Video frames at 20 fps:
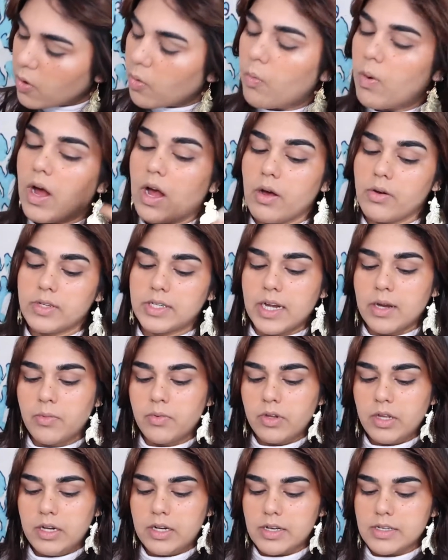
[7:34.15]
Wow, time
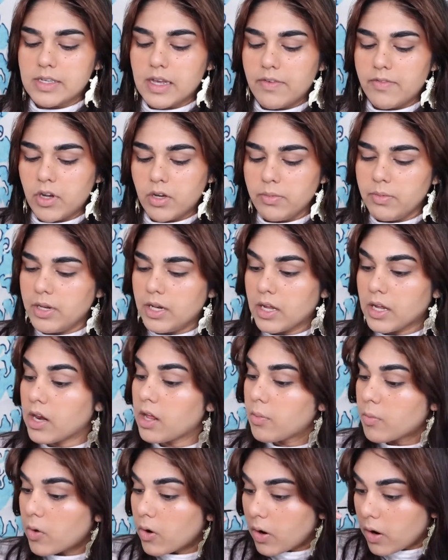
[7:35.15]
really does have no meaning
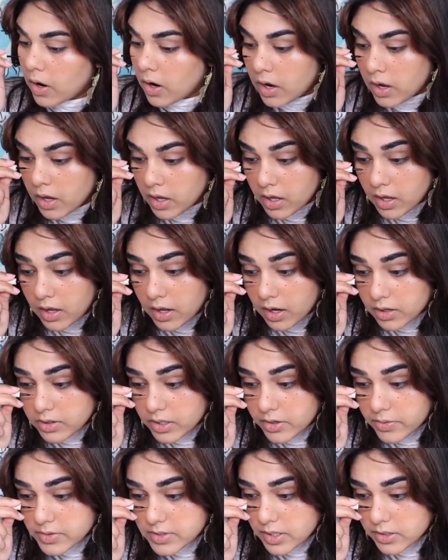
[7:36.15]
anymore. I
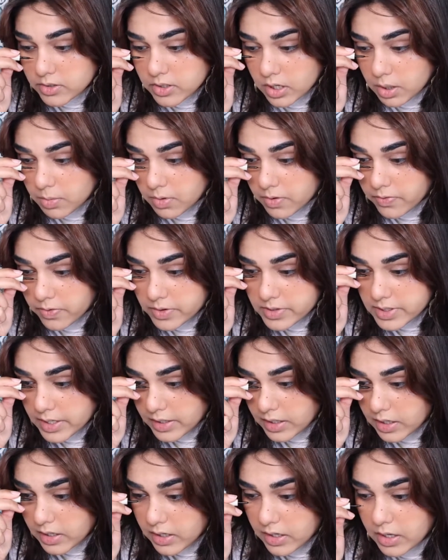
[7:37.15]
thought it was October for a
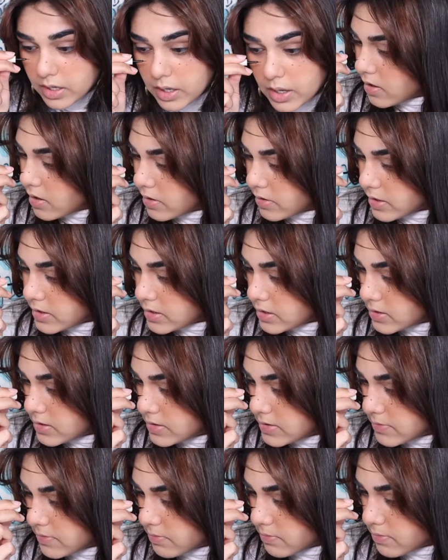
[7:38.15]
second. This
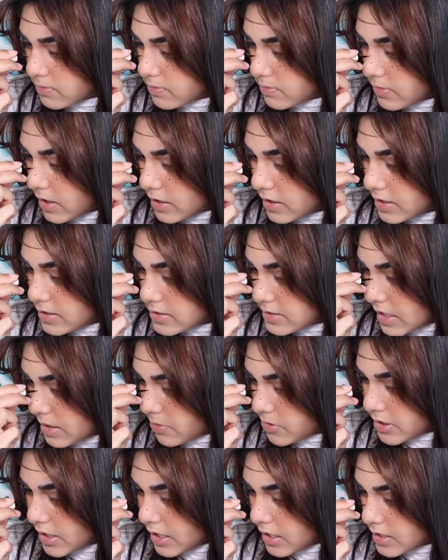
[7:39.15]
year's, I think,
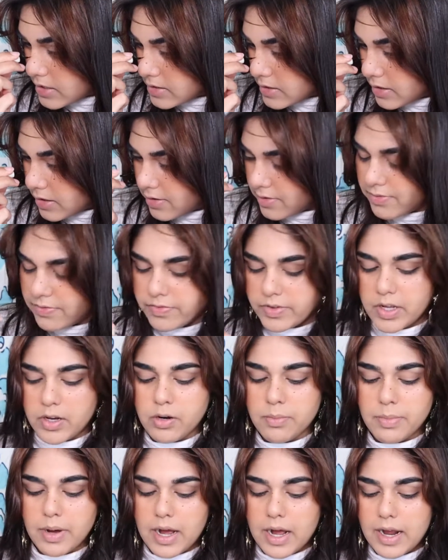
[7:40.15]
simultaneously
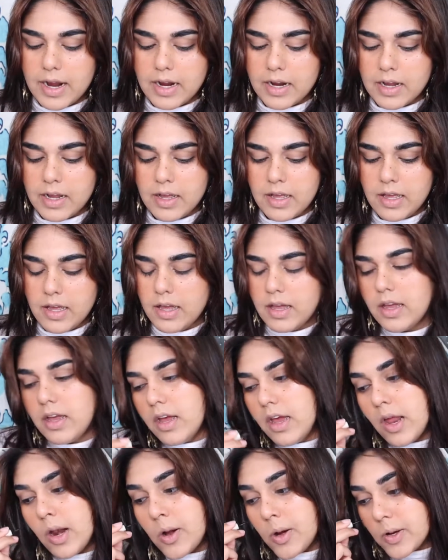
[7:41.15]
flown by
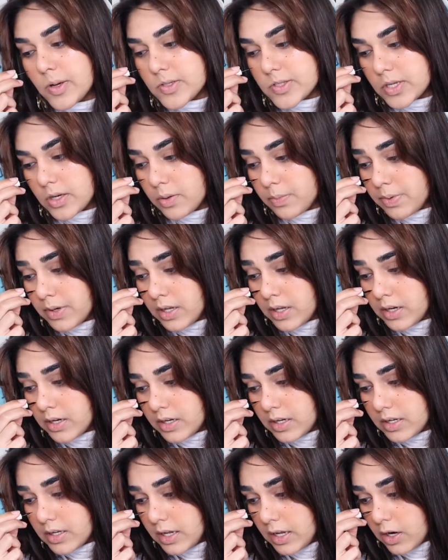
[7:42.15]
and also
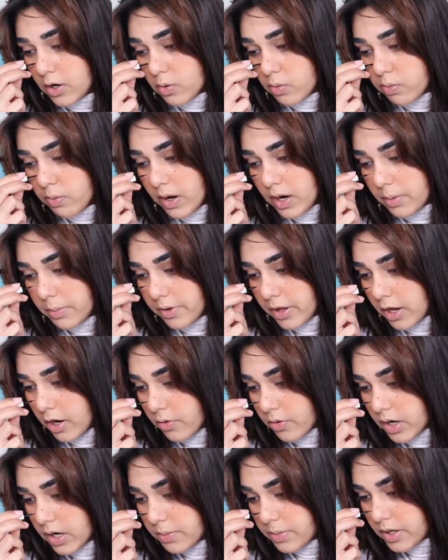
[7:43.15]
been incredibly,
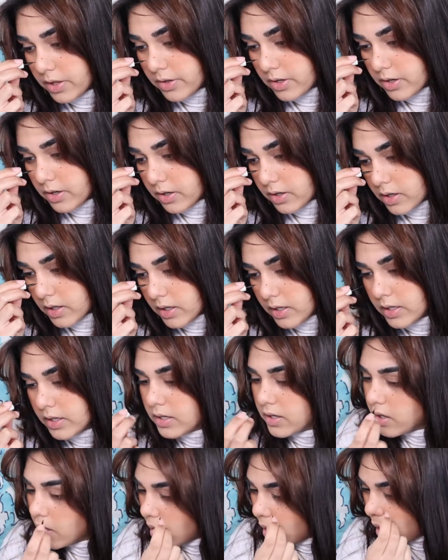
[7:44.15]
incredibly long.
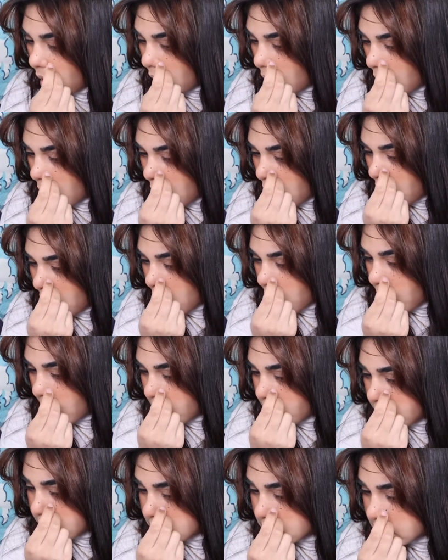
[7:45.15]

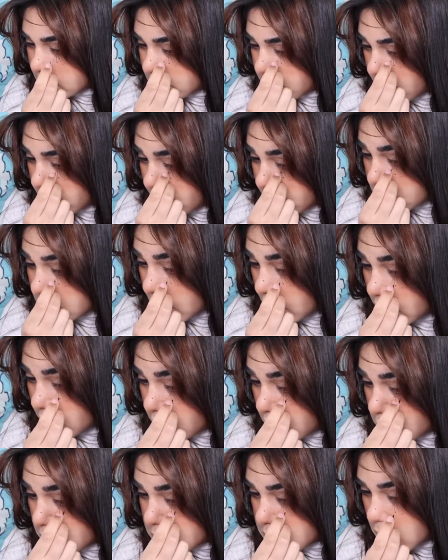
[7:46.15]
This year's felt like 10
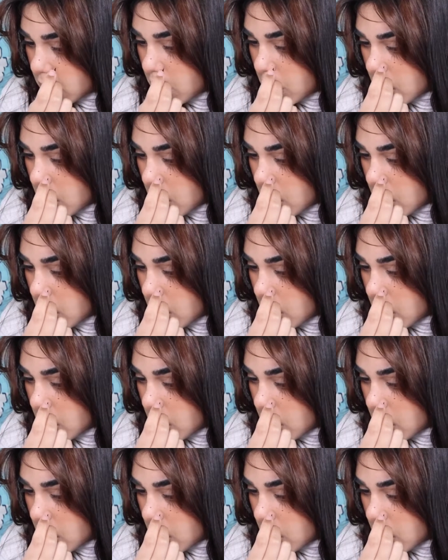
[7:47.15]
years.